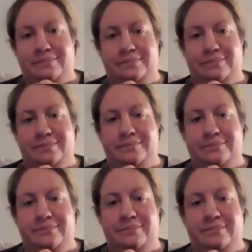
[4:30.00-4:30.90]

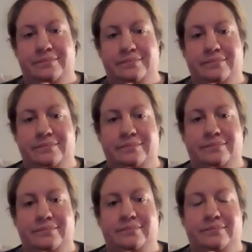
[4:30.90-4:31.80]
(no one is talking)